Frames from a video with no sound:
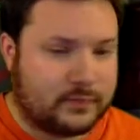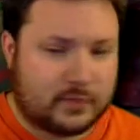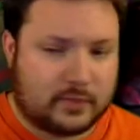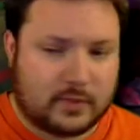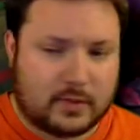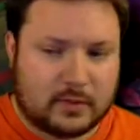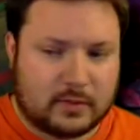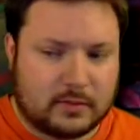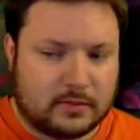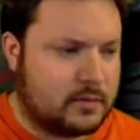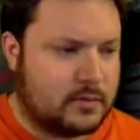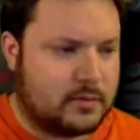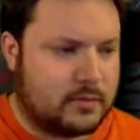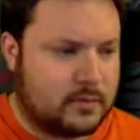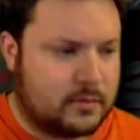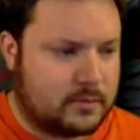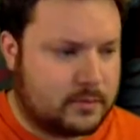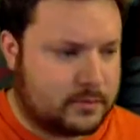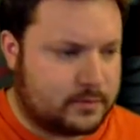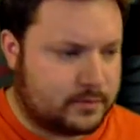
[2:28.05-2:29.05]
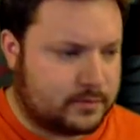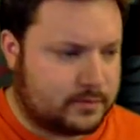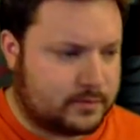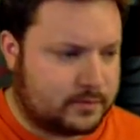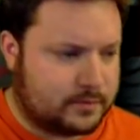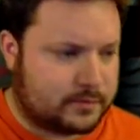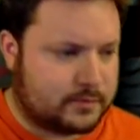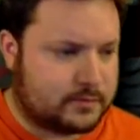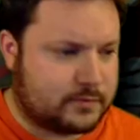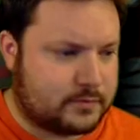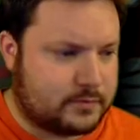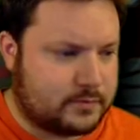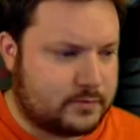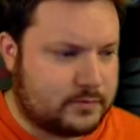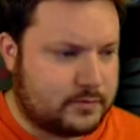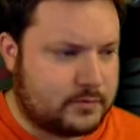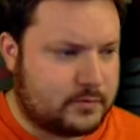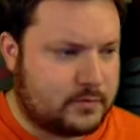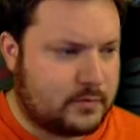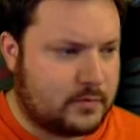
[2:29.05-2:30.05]

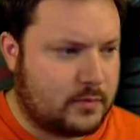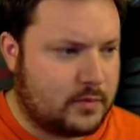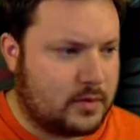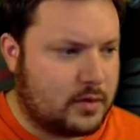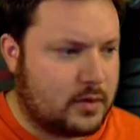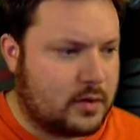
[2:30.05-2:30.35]
[no speech]